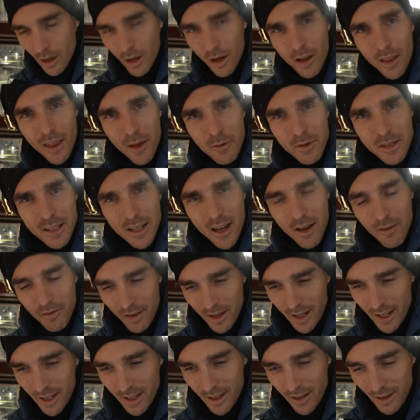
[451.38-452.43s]
Oh, that was
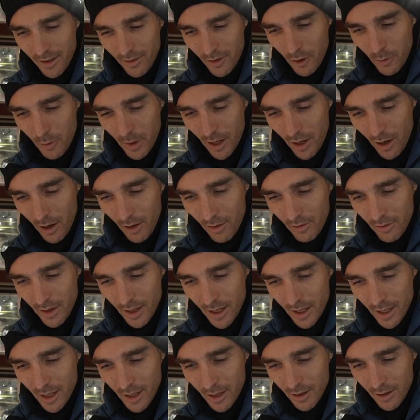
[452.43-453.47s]
lovely. I've got my
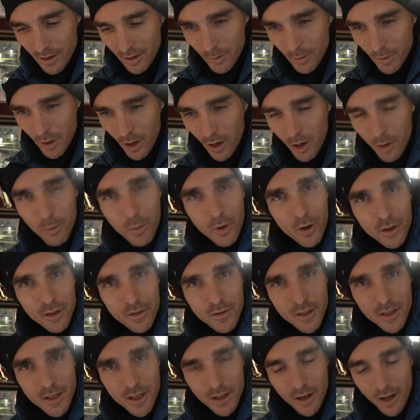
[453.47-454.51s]
RV park booked
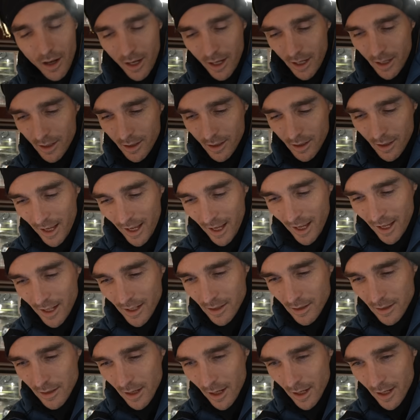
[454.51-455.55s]
for tonight,
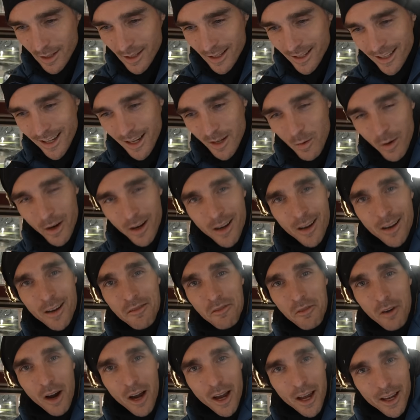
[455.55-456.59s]
and uh, she said when I
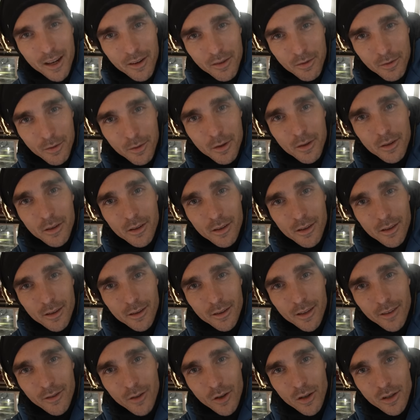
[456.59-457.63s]
arrive,
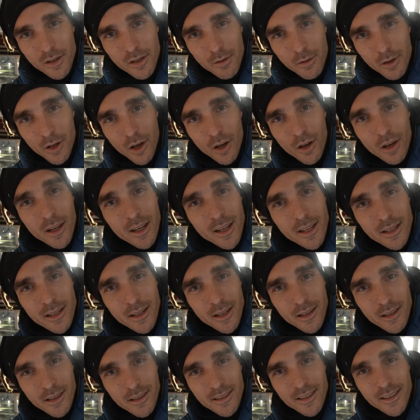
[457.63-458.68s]
They've got some cookies
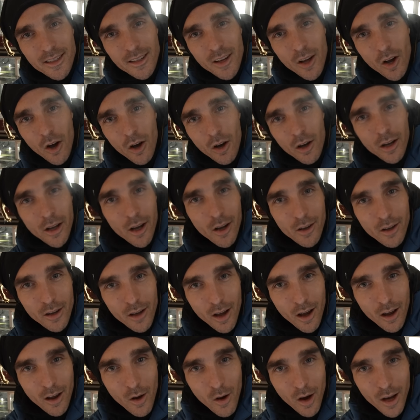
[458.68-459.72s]
and hot
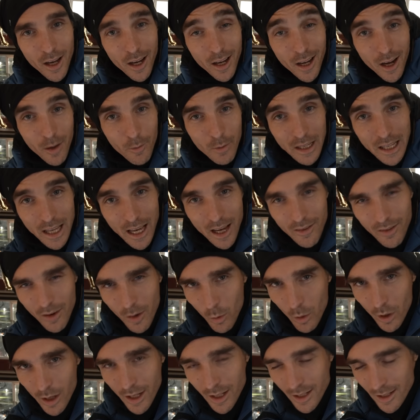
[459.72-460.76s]
cocoa I could come and get if I
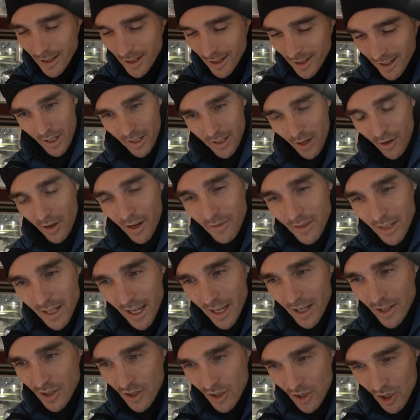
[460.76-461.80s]
wanted. I don't have to get
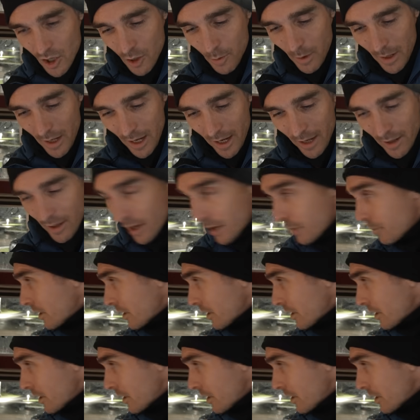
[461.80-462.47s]
in super late though